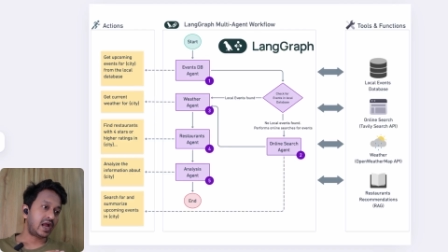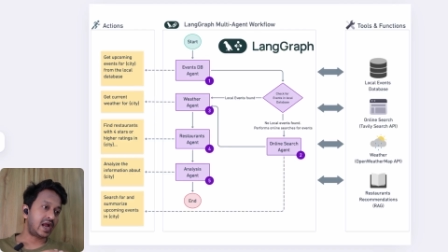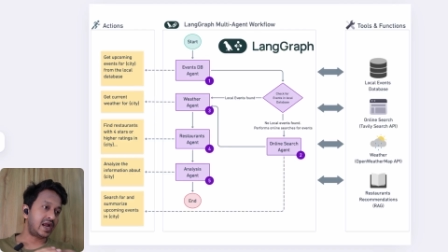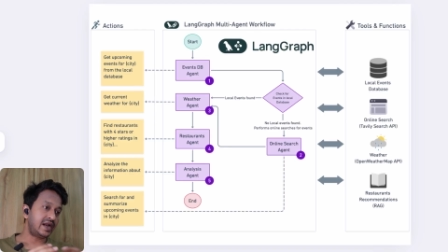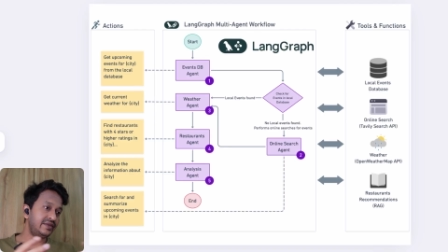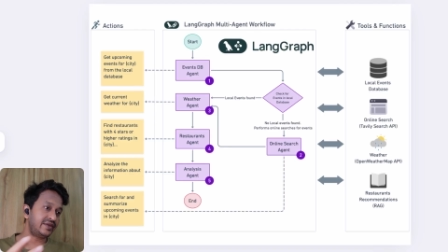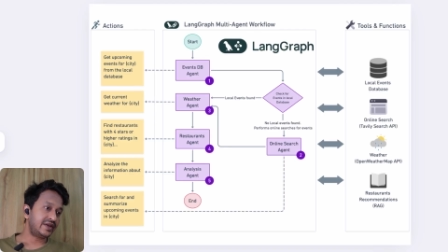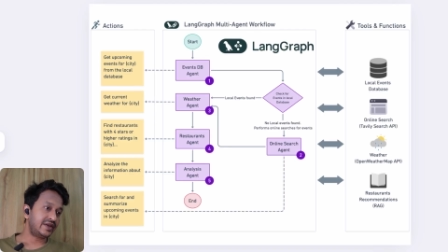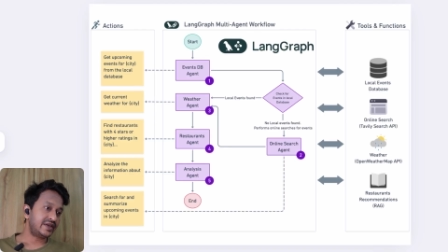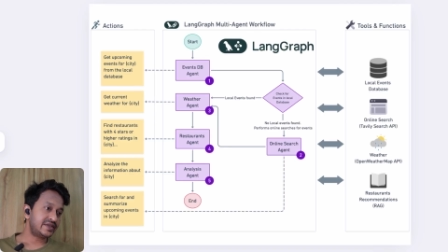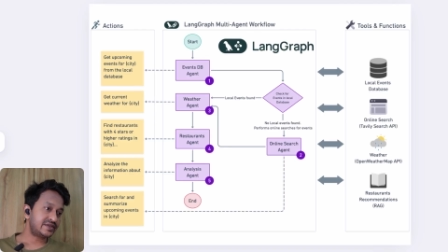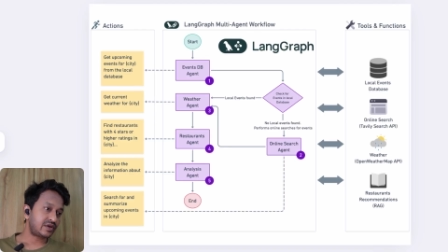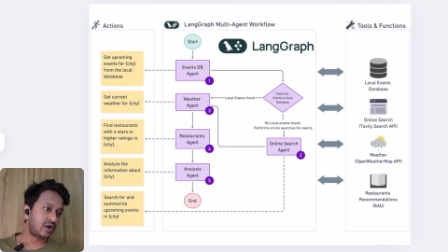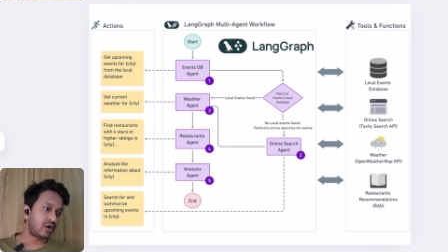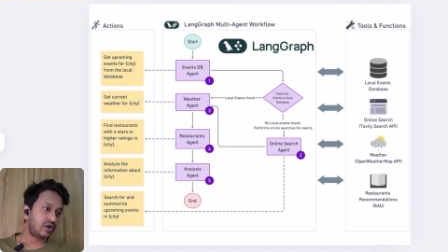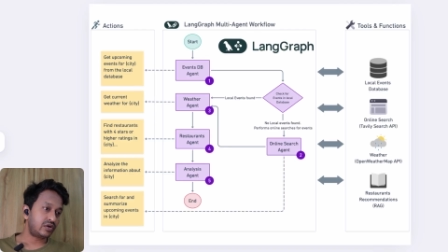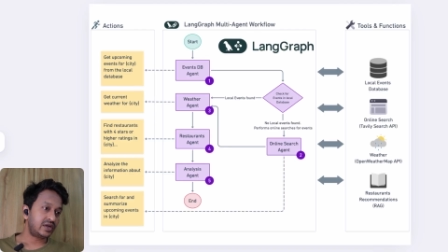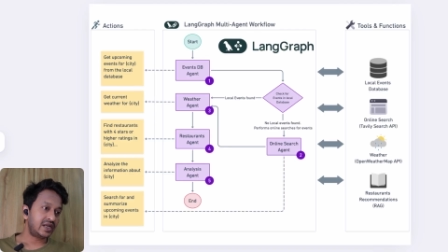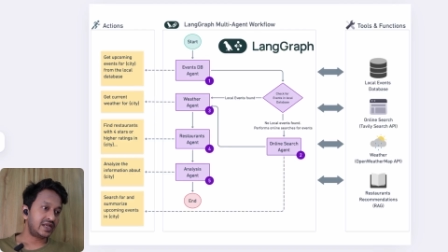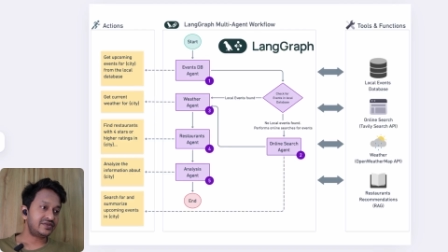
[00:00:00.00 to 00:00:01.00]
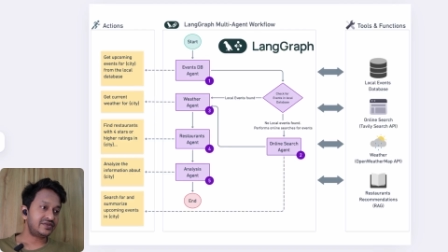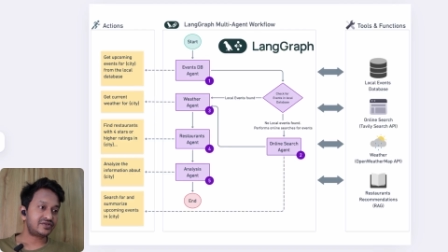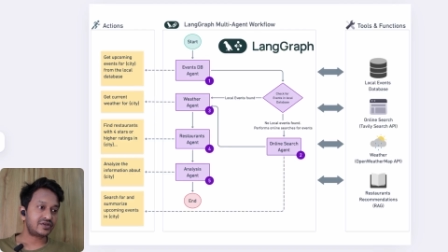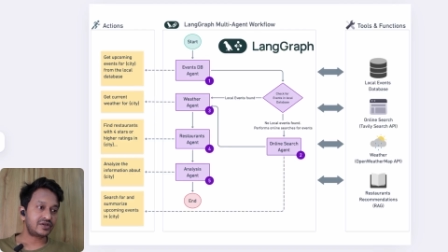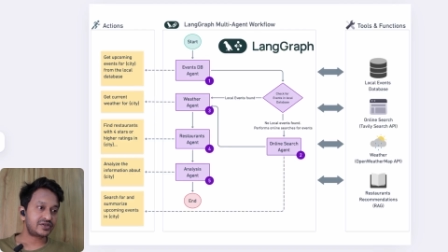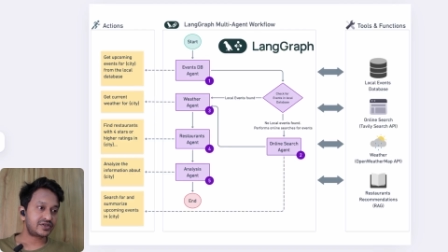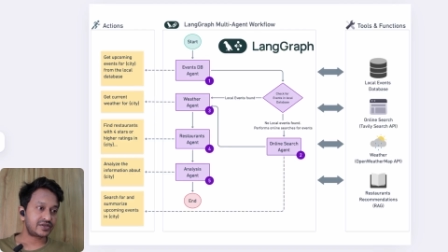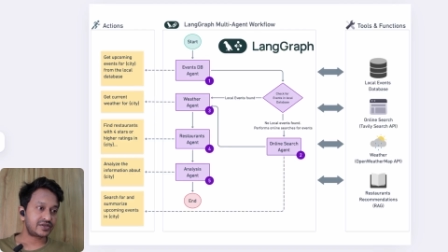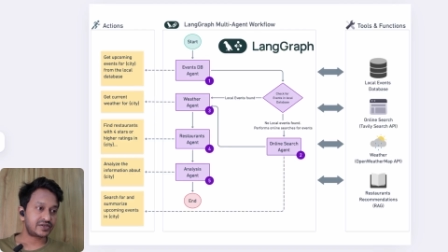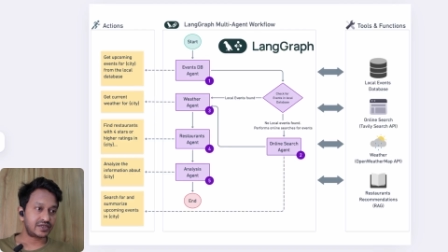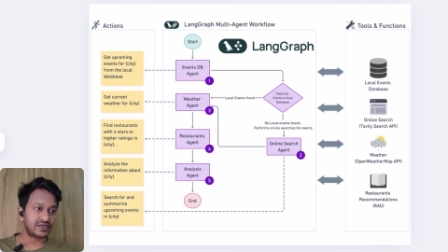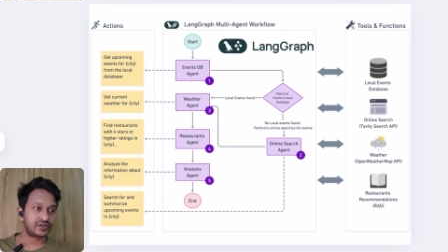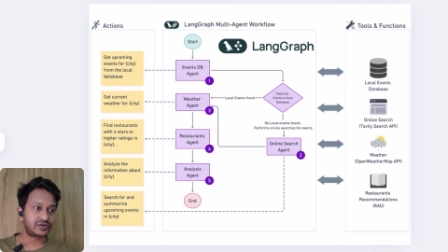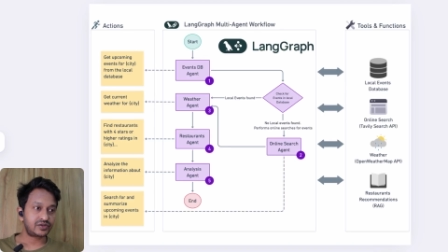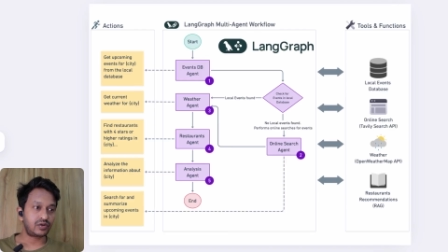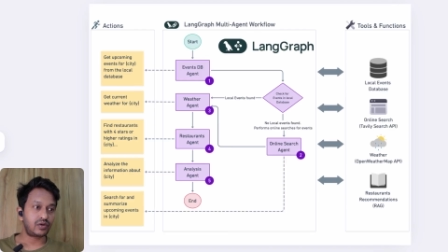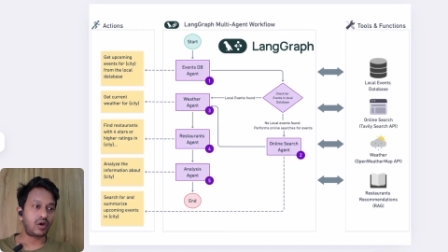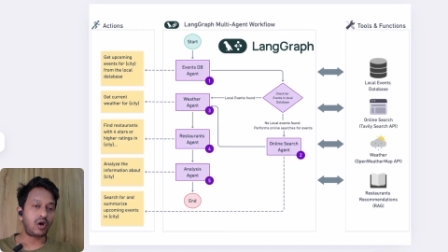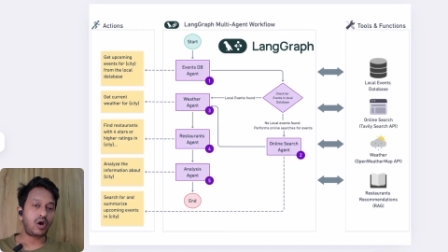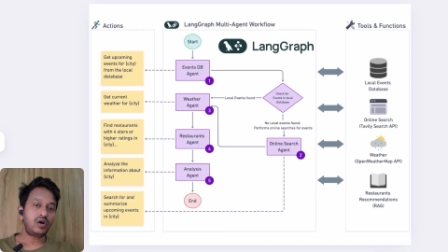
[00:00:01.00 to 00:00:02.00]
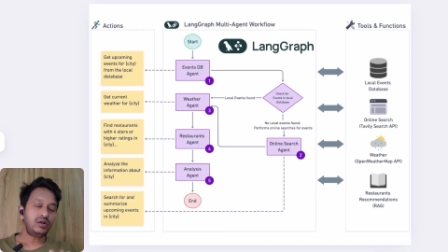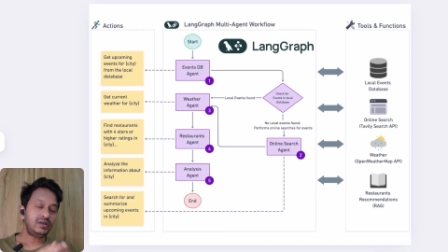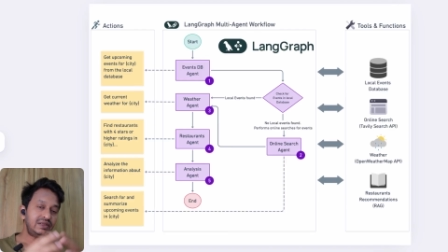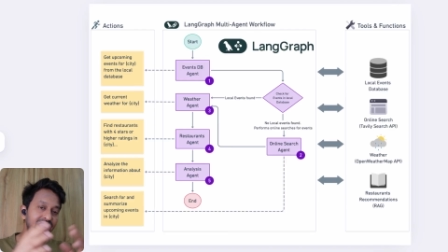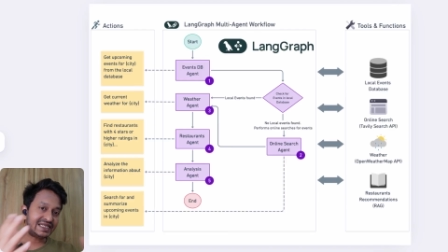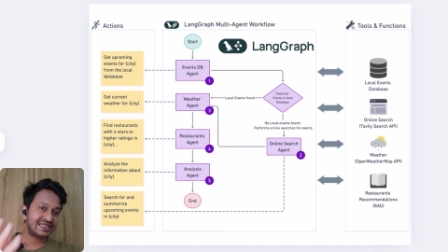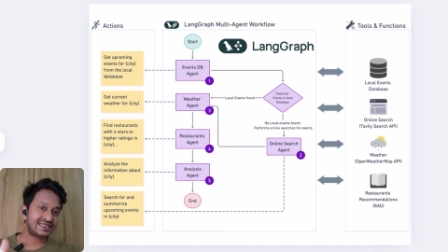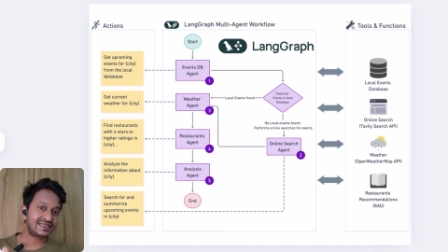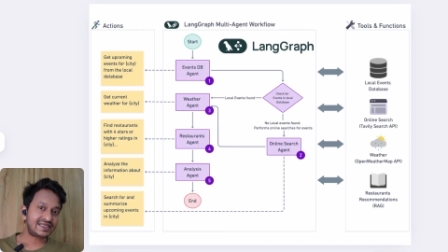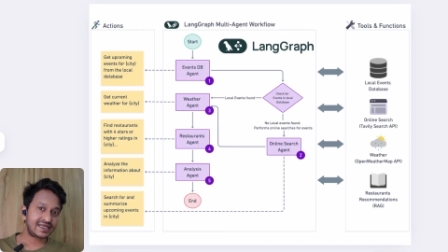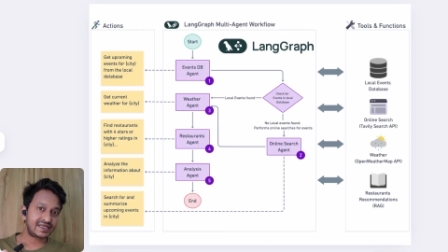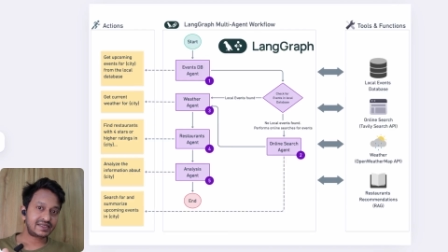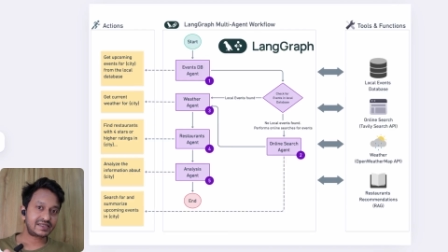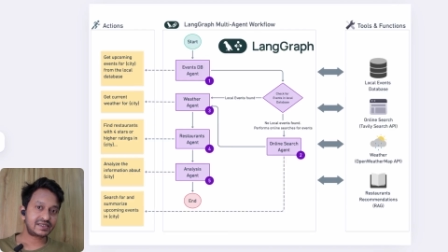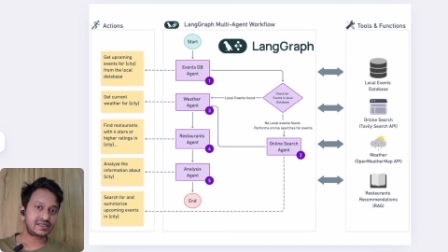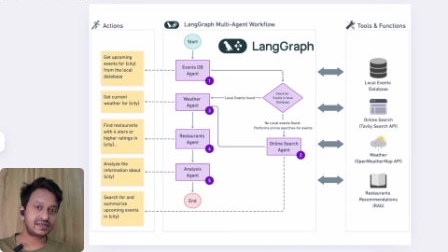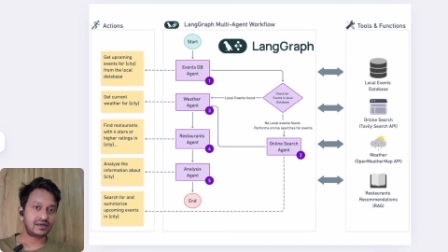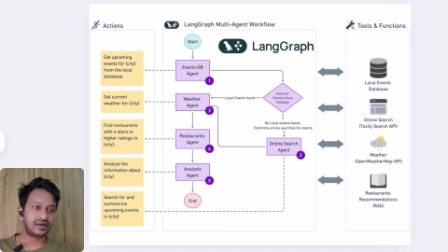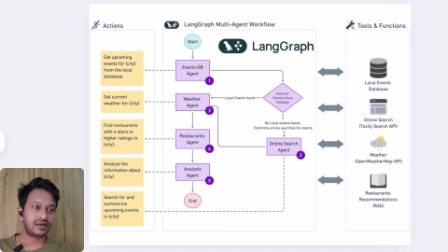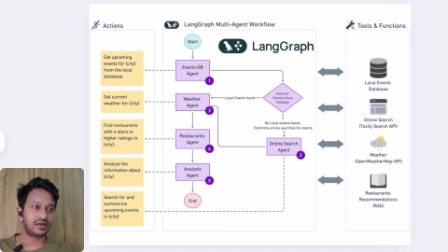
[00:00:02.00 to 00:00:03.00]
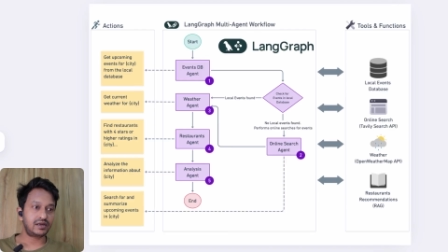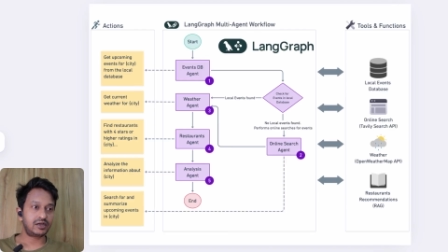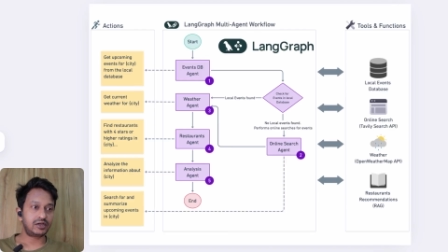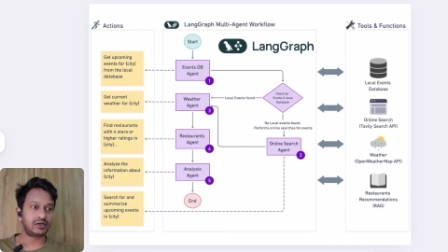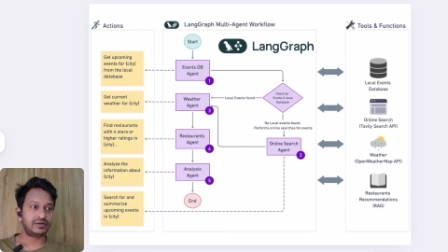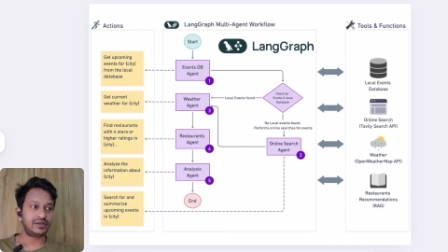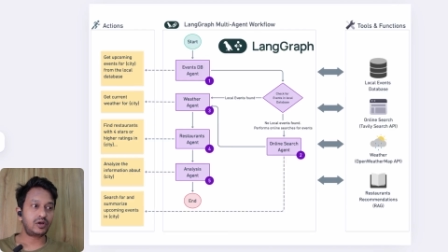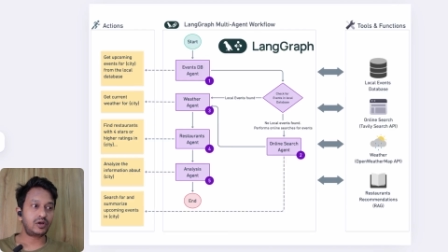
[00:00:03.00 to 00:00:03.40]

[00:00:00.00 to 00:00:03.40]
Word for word: and there is online search agent so all these things uh,